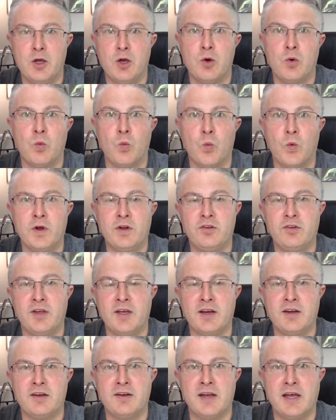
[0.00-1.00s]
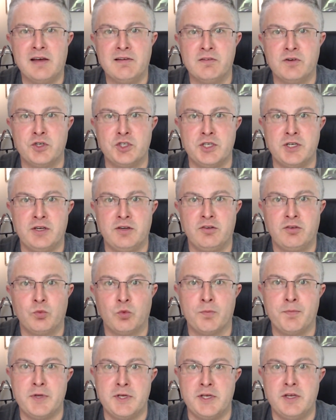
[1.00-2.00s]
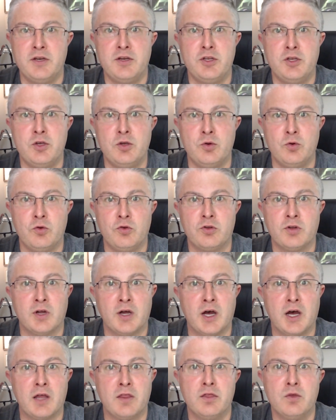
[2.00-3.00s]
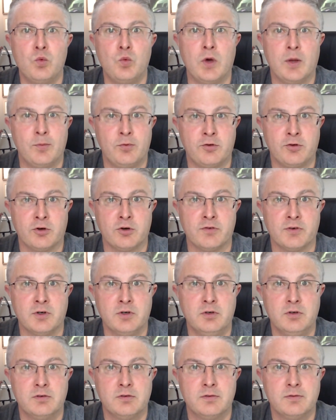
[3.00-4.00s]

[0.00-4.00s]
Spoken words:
what technologies were being used on the web server,